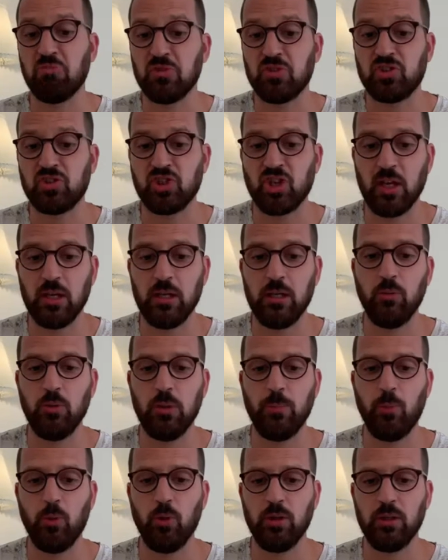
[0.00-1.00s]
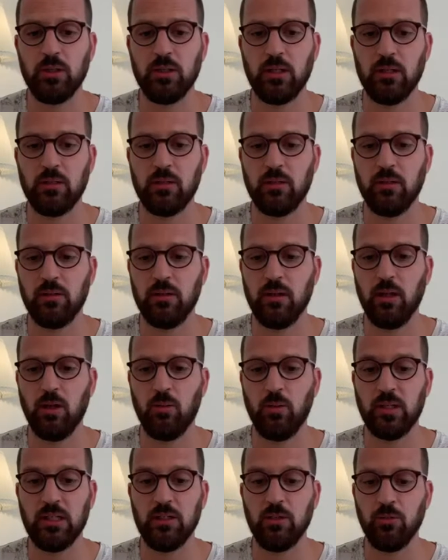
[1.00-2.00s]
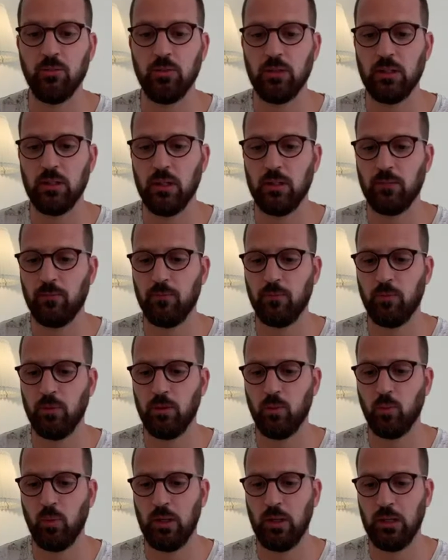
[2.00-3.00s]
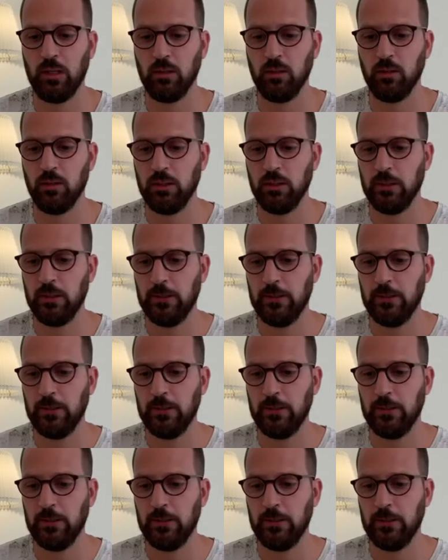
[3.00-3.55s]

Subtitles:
China reported that they're already doing that for a while,